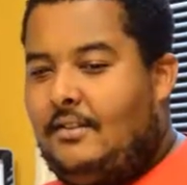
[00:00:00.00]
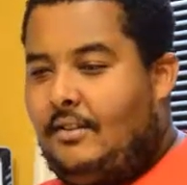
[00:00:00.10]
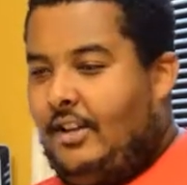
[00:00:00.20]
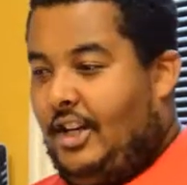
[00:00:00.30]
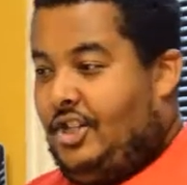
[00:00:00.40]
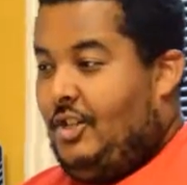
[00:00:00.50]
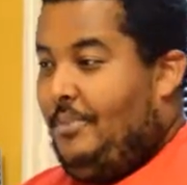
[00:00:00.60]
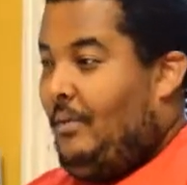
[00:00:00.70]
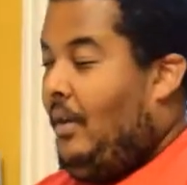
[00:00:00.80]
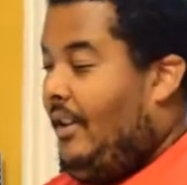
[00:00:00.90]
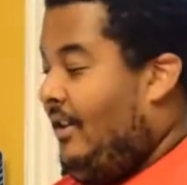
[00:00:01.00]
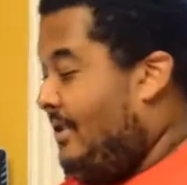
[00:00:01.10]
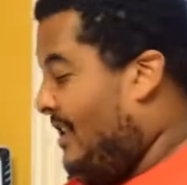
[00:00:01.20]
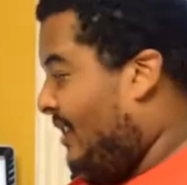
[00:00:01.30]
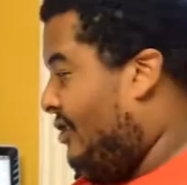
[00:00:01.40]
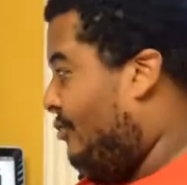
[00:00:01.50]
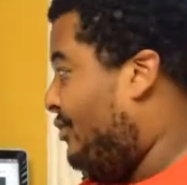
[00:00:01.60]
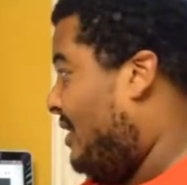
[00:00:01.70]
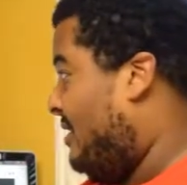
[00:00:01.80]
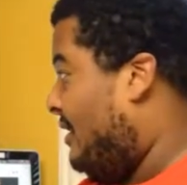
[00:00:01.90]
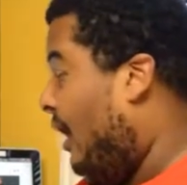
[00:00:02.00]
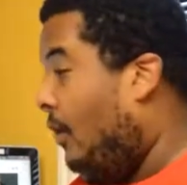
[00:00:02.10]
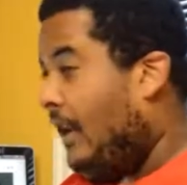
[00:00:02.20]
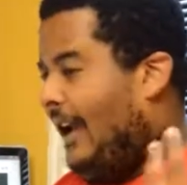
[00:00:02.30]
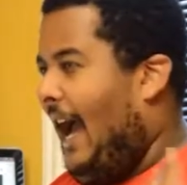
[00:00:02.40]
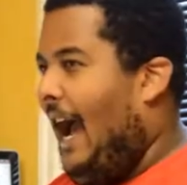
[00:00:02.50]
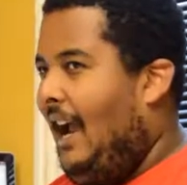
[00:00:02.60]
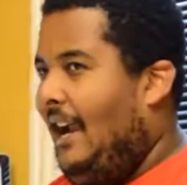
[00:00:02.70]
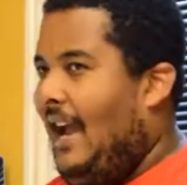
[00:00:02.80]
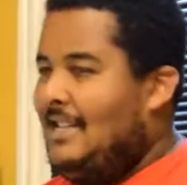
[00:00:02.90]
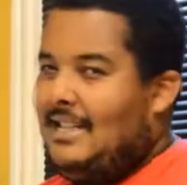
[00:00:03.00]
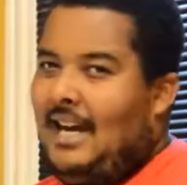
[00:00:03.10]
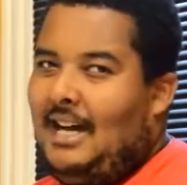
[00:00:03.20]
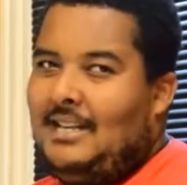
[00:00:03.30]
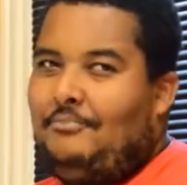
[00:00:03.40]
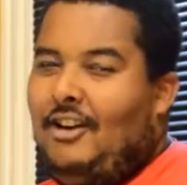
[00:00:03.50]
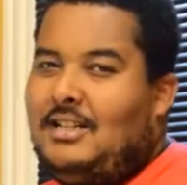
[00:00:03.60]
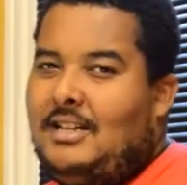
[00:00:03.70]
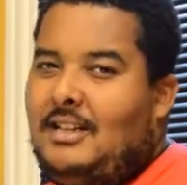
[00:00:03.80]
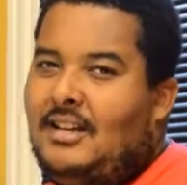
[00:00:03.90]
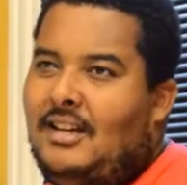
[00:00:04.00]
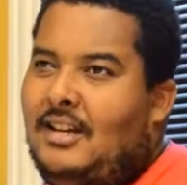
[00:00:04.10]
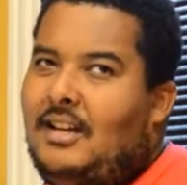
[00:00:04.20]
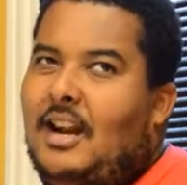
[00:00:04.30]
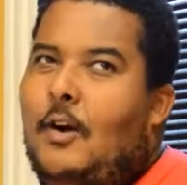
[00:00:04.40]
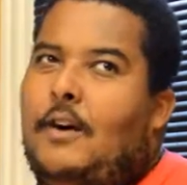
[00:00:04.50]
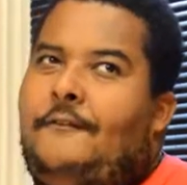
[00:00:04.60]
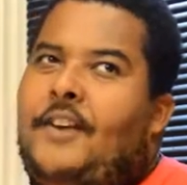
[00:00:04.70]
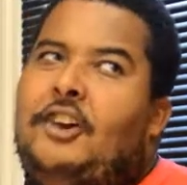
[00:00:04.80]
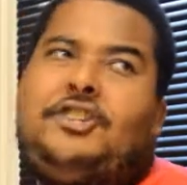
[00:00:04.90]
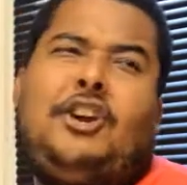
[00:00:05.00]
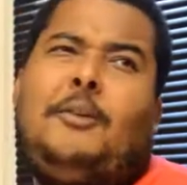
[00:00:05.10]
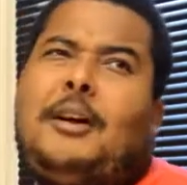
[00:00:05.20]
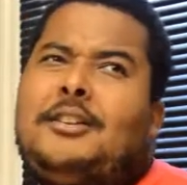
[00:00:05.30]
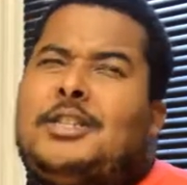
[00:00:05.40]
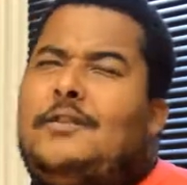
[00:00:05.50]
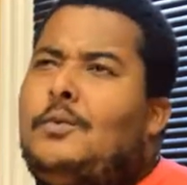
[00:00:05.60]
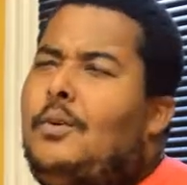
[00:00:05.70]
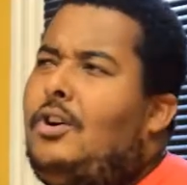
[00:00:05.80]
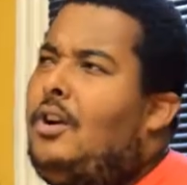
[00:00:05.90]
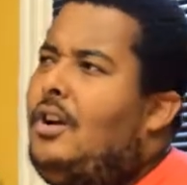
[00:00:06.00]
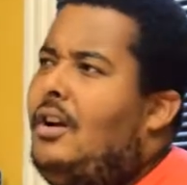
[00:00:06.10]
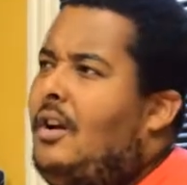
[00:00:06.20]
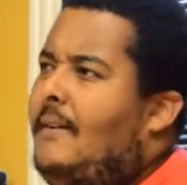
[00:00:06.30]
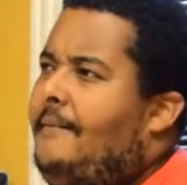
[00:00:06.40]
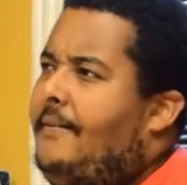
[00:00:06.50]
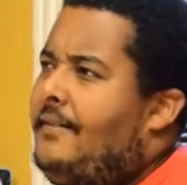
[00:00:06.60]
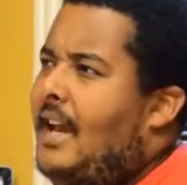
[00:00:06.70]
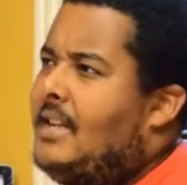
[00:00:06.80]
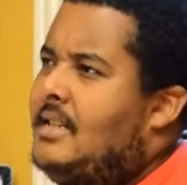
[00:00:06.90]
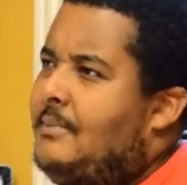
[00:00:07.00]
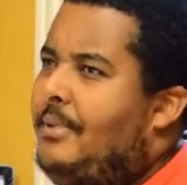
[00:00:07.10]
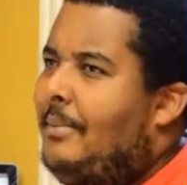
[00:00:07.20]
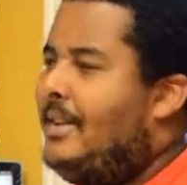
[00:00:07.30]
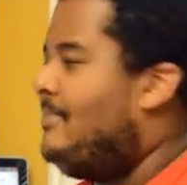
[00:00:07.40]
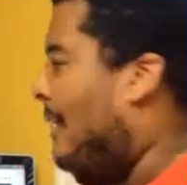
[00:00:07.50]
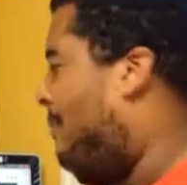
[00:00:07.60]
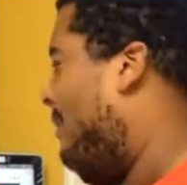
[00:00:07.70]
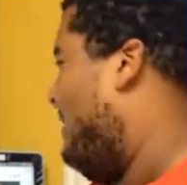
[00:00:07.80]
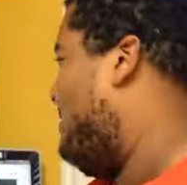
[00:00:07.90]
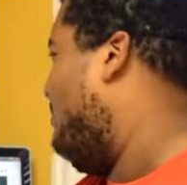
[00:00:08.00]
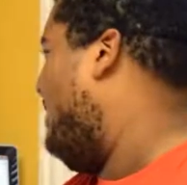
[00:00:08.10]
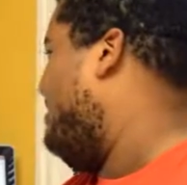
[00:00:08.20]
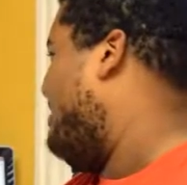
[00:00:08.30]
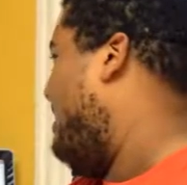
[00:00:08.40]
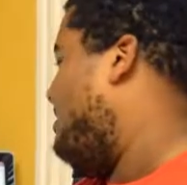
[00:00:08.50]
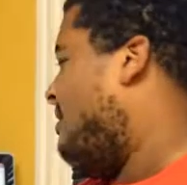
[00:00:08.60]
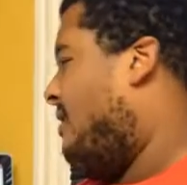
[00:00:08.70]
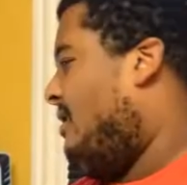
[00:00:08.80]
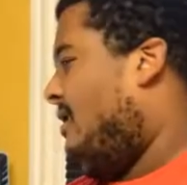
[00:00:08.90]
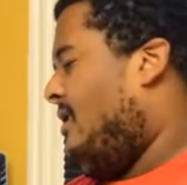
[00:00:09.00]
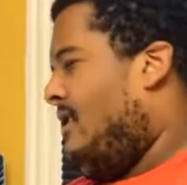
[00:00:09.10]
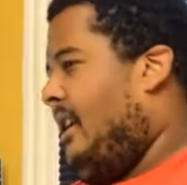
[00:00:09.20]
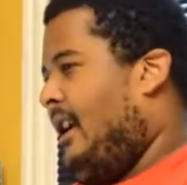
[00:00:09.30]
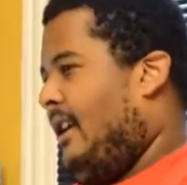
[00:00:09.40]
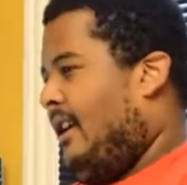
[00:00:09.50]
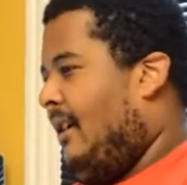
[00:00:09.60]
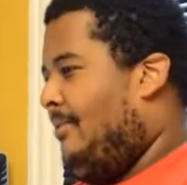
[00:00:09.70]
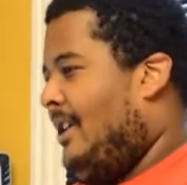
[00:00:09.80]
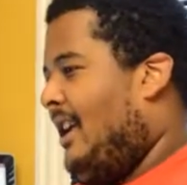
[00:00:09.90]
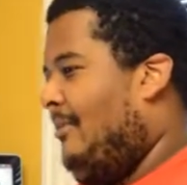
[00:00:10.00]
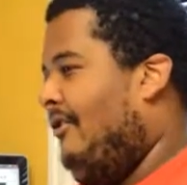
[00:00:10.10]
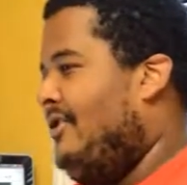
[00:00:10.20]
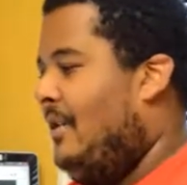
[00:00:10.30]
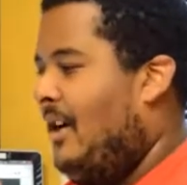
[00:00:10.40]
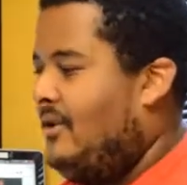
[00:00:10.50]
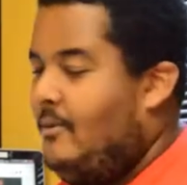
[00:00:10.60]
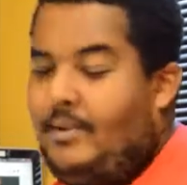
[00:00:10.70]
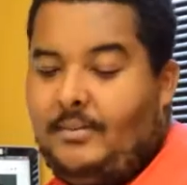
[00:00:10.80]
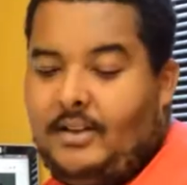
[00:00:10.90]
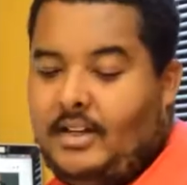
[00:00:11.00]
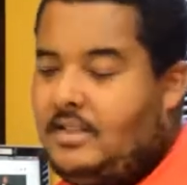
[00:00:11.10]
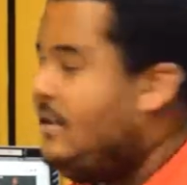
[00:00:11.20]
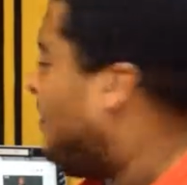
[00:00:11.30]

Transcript: it should be one of those things that you just know. Like, I, as a non-president, know a fair share about the Civil War, thanks to my public school education and a couple documentaries I watched on PBS.